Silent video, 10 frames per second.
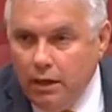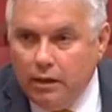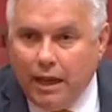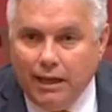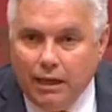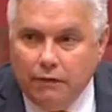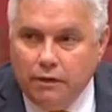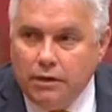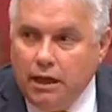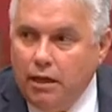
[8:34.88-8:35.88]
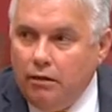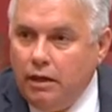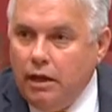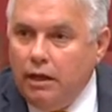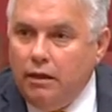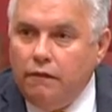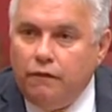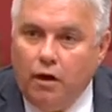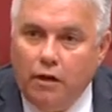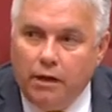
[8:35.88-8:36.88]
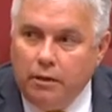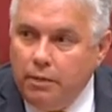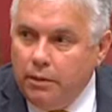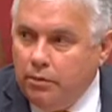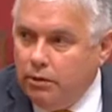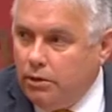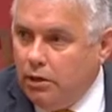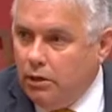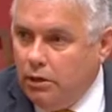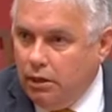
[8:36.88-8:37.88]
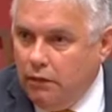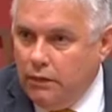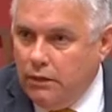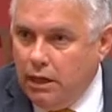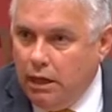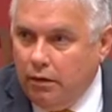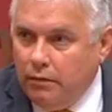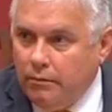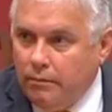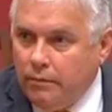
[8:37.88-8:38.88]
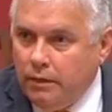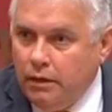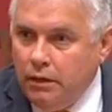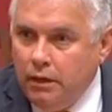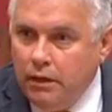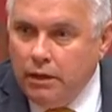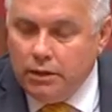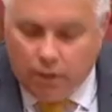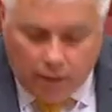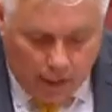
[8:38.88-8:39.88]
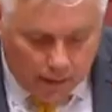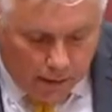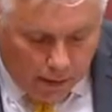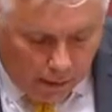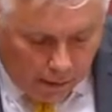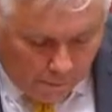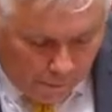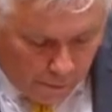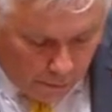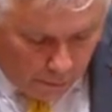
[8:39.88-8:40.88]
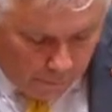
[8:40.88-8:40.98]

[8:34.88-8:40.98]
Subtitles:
They leave the town, and then 5 other people decide to leave the town. So it has a flow-on